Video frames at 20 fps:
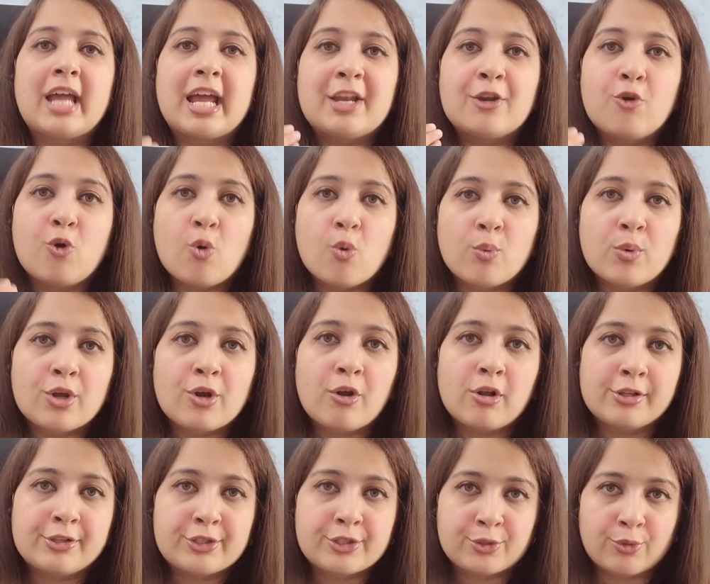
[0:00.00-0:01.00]
an
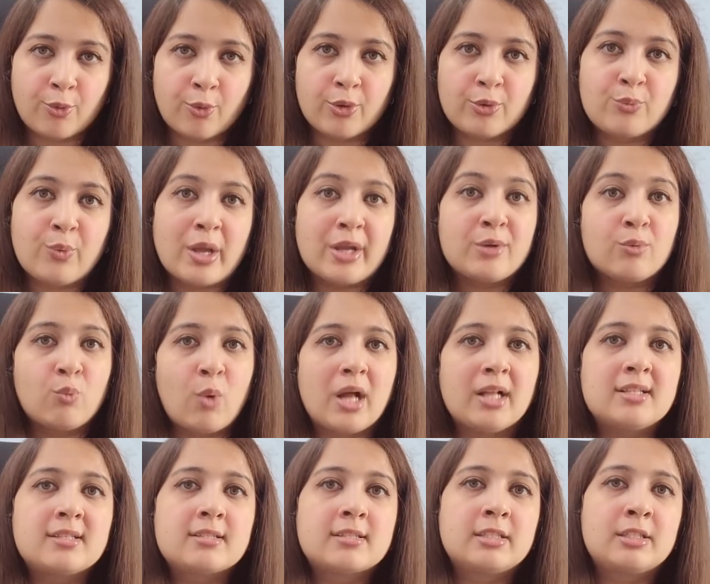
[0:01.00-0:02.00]
overall score when
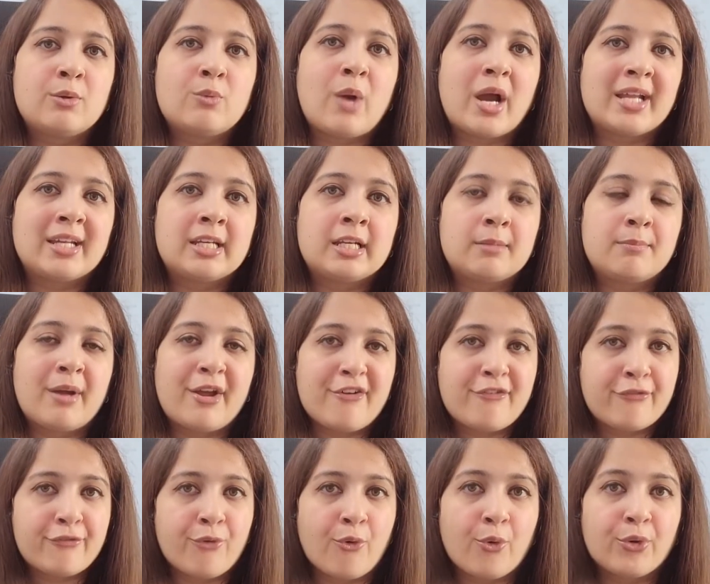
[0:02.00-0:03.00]
once divided by
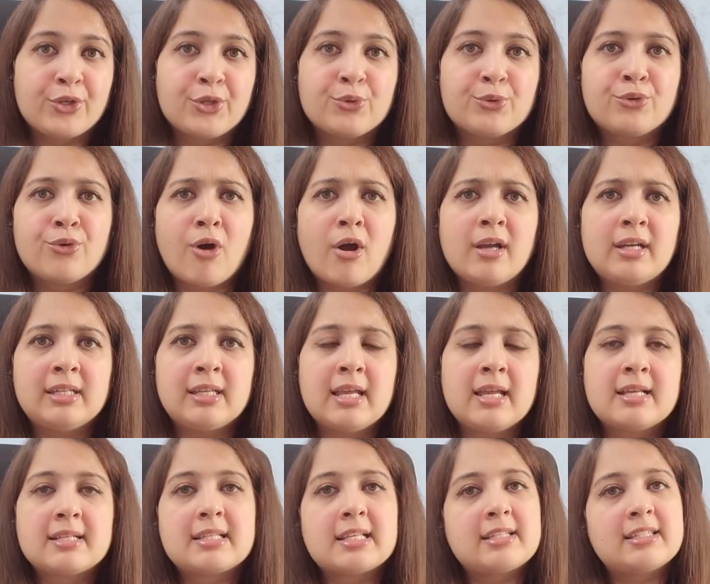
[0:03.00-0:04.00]
4 you got
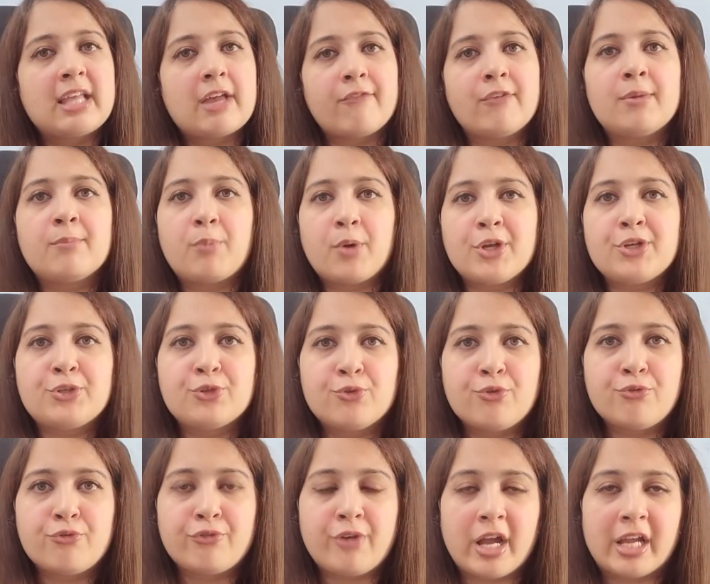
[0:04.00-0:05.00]
say
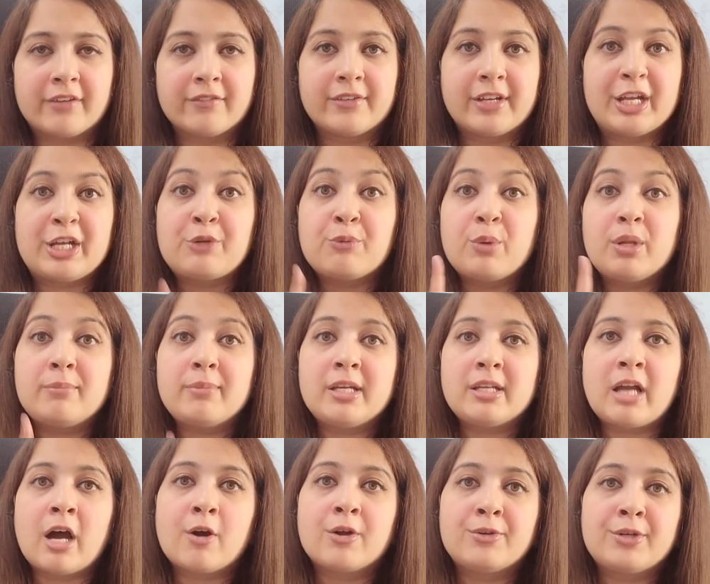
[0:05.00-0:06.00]
7.25. It will be
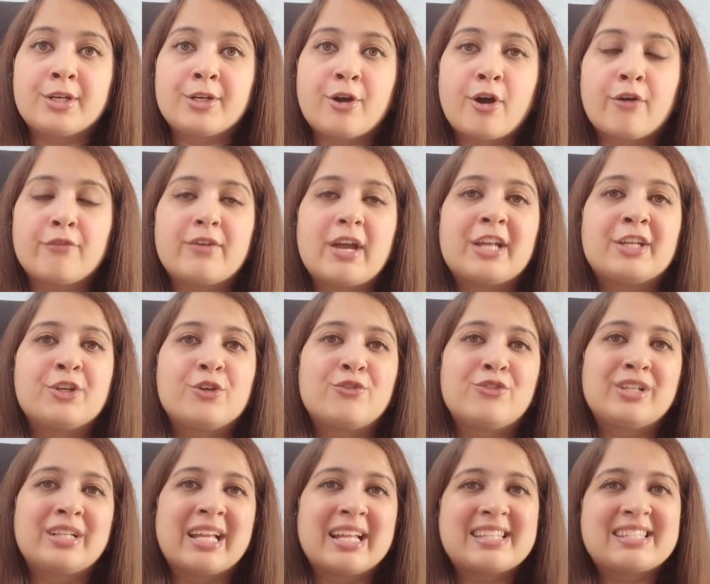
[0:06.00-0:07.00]
rounded off and you
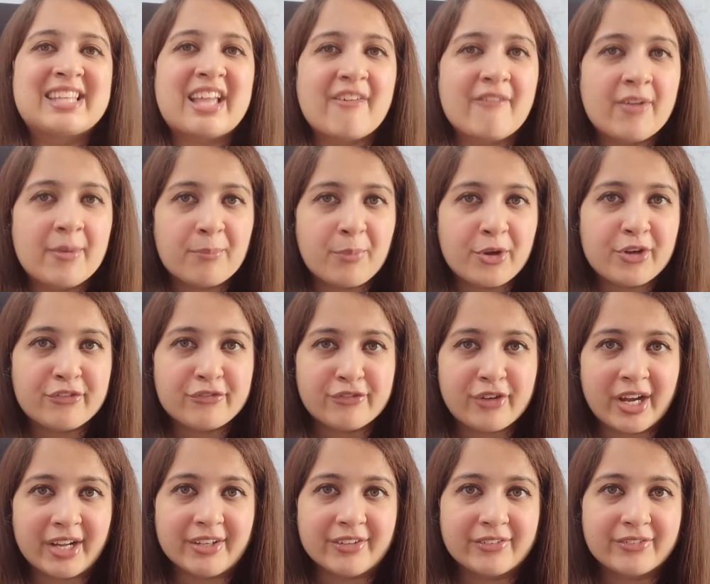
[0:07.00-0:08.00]
will get
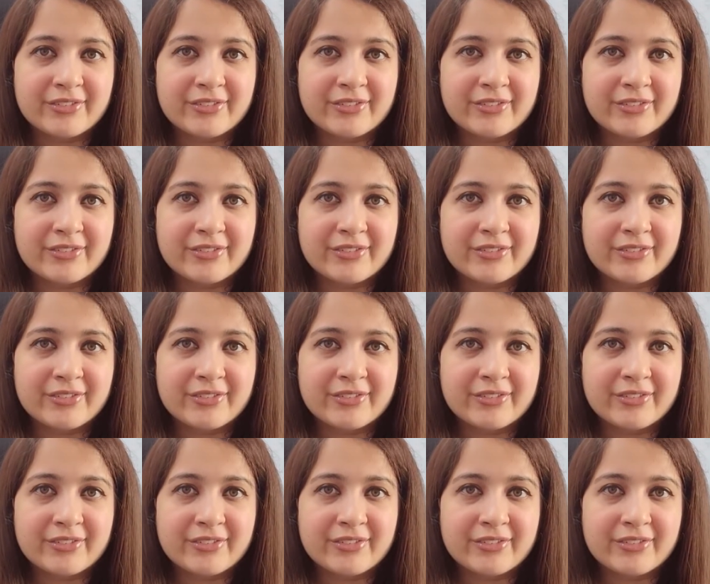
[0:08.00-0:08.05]
7.5.